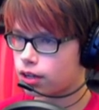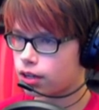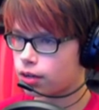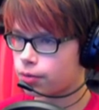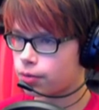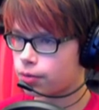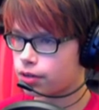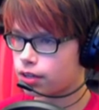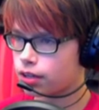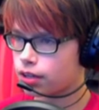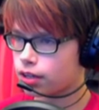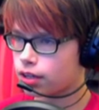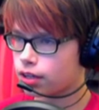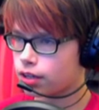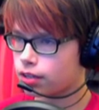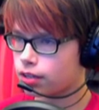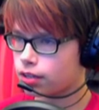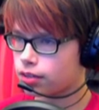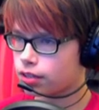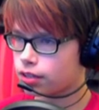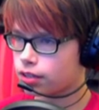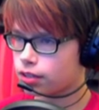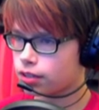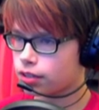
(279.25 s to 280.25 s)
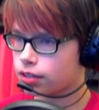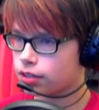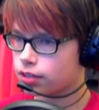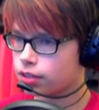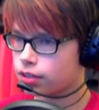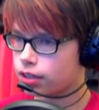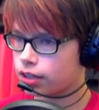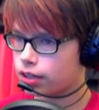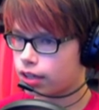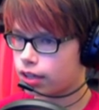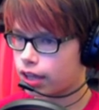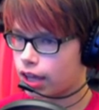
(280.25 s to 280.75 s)
Uh, we didn't get
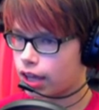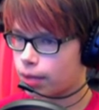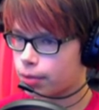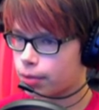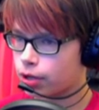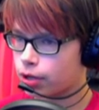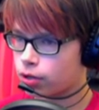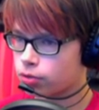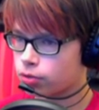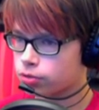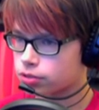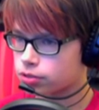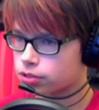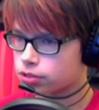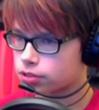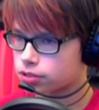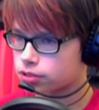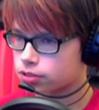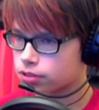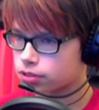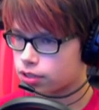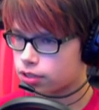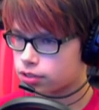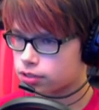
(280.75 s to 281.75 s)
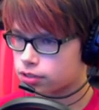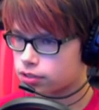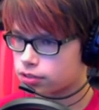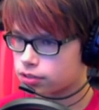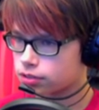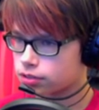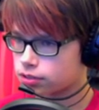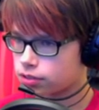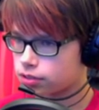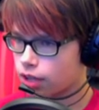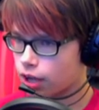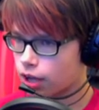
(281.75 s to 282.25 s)
anything, any camos.
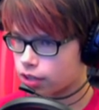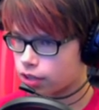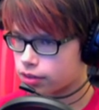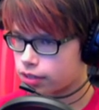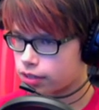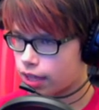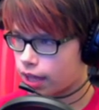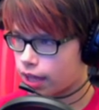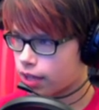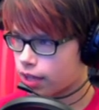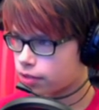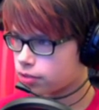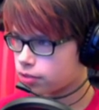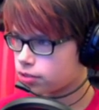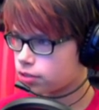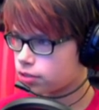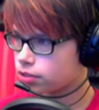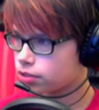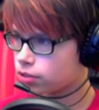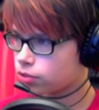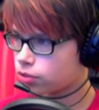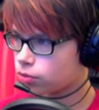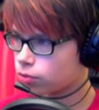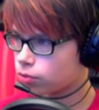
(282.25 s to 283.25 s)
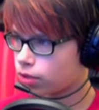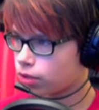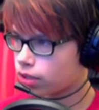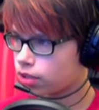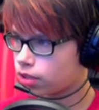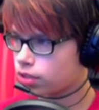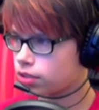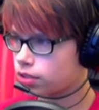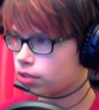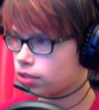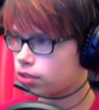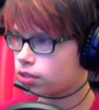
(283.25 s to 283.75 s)
It's not that.
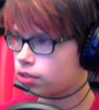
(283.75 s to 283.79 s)
Great.